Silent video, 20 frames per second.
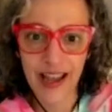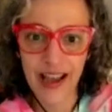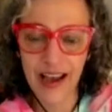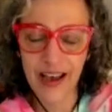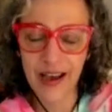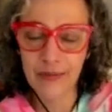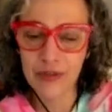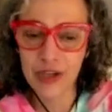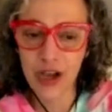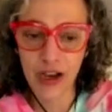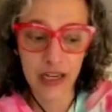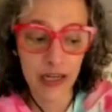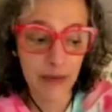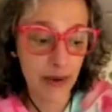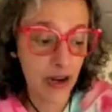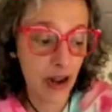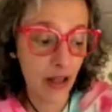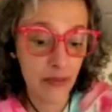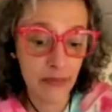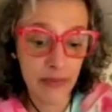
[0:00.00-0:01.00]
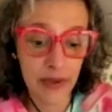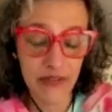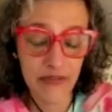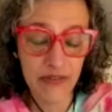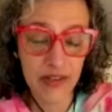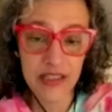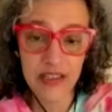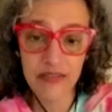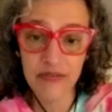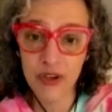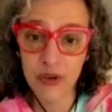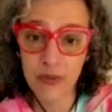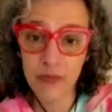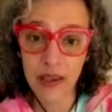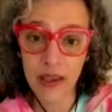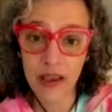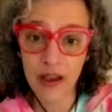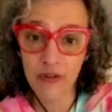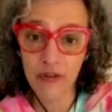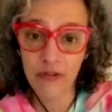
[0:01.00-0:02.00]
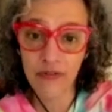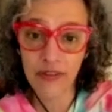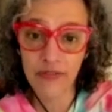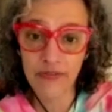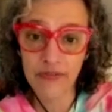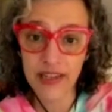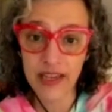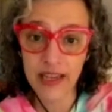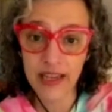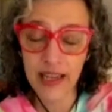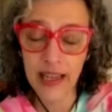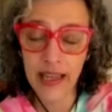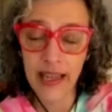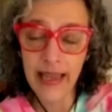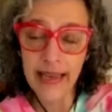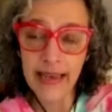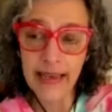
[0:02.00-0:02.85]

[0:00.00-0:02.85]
I'm um, talking about all the benefits of hooping over 50.